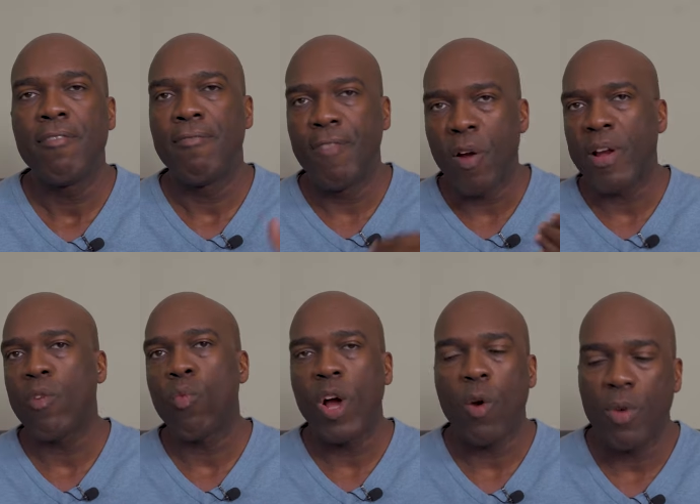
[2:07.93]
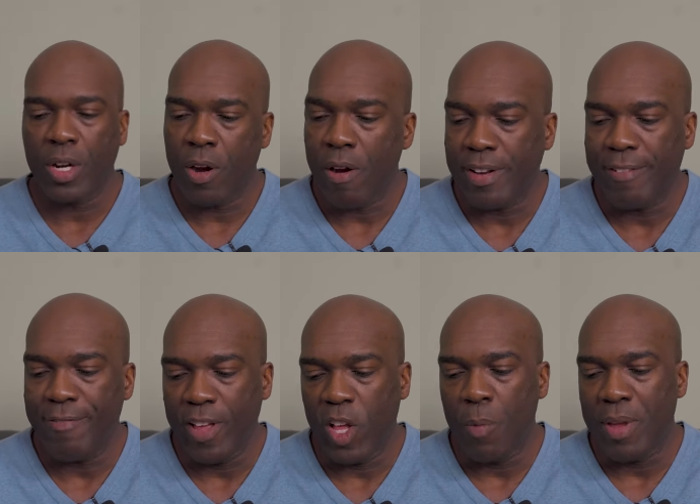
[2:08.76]
very well regarded
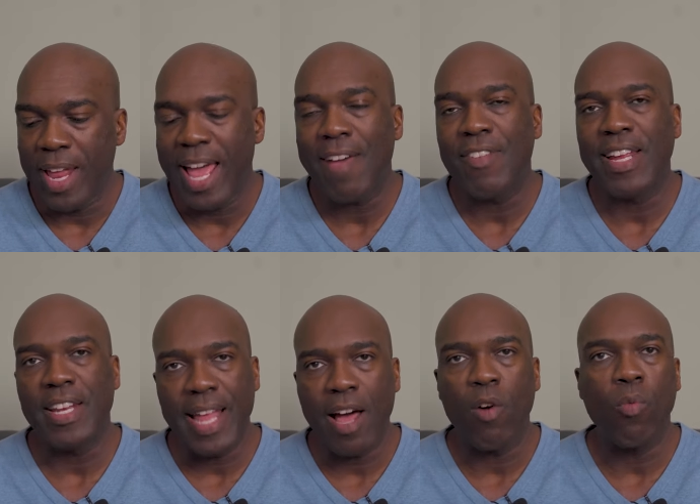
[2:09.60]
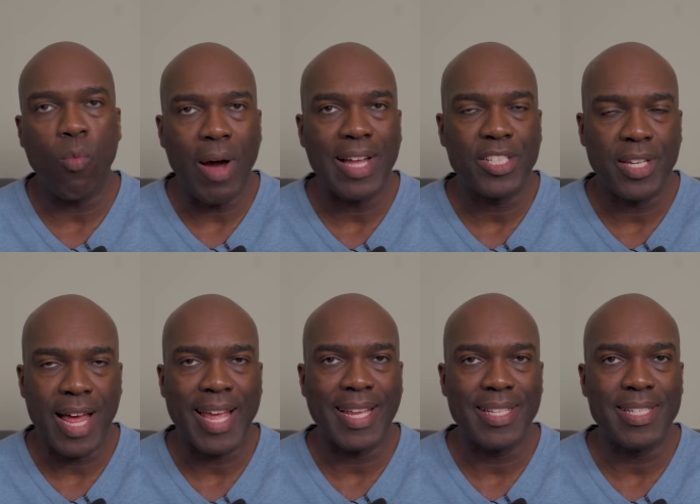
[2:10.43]
film, and having now watched it,
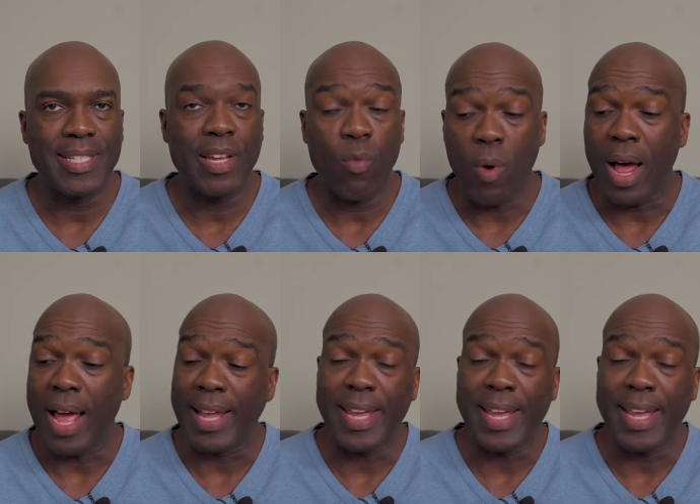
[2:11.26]
I can see why.